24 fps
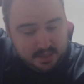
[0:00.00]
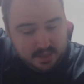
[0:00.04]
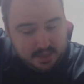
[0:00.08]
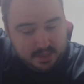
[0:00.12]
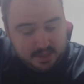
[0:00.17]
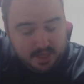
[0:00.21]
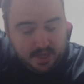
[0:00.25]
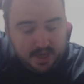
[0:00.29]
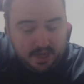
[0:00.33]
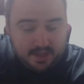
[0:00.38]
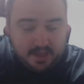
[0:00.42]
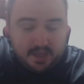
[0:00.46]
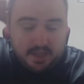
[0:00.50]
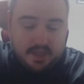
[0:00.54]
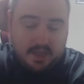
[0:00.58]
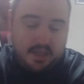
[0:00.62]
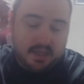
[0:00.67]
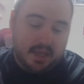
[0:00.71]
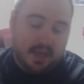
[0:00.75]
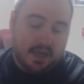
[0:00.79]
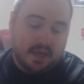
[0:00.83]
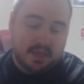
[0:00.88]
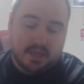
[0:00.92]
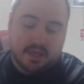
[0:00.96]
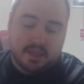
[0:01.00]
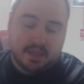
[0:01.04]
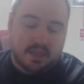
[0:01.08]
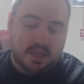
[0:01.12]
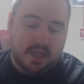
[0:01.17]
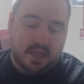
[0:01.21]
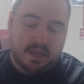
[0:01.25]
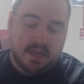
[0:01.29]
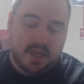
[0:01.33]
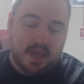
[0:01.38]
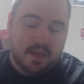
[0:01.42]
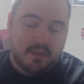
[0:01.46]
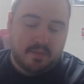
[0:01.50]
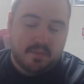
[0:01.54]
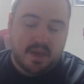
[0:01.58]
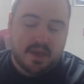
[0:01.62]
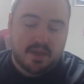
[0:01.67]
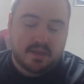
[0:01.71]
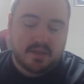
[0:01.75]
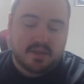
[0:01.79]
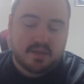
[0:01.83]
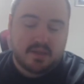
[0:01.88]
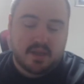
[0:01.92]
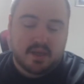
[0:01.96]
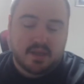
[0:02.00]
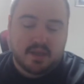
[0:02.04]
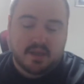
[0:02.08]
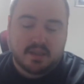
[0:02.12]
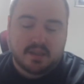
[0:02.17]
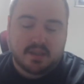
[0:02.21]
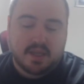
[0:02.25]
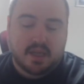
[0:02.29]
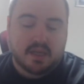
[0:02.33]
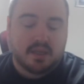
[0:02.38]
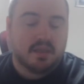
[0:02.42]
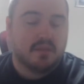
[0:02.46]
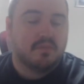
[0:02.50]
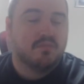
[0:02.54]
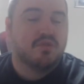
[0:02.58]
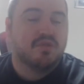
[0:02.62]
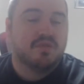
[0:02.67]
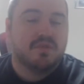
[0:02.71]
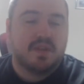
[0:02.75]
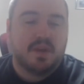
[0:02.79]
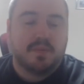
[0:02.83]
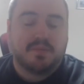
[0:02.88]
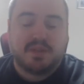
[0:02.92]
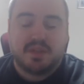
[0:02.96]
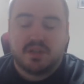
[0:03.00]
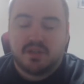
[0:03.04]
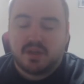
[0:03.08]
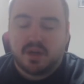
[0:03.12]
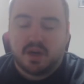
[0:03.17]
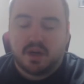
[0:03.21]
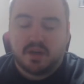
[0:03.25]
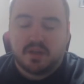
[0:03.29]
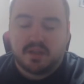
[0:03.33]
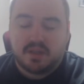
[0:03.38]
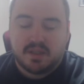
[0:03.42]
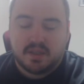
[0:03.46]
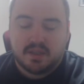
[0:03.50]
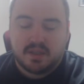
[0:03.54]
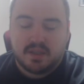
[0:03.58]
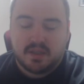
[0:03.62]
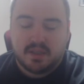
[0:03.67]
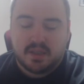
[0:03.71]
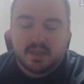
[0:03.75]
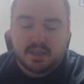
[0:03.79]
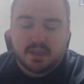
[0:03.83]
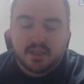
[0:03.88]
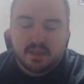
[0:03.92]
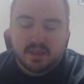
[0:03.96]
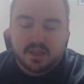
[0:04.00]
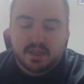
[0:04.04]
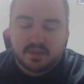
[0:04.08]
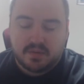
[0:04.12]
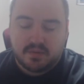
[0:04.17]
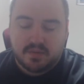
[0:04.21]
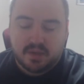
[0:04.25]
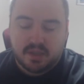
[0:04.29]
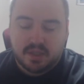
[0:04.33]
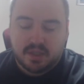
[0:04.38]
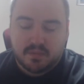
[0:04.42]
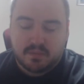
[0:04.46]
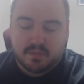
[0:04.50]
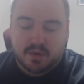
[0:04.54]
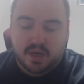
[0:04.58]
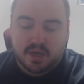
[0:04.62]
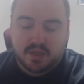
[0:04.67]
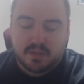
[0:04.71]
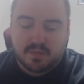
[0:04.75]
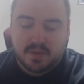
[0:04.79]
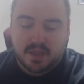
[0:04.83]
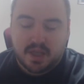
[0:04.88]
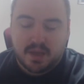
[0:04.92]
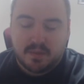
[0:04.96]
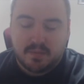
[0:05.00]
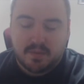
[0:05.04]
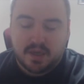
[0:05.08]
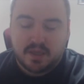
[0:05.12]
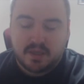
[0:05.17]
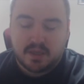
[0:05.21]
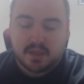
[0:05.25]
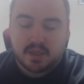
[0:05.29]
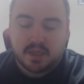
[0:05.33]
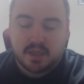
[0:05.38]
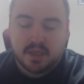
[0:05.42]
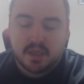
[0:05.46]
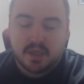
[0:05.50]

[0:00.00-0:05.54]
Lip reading: Yeah, that game has steadily moved up the charts, and it doesn't really surprise me that much.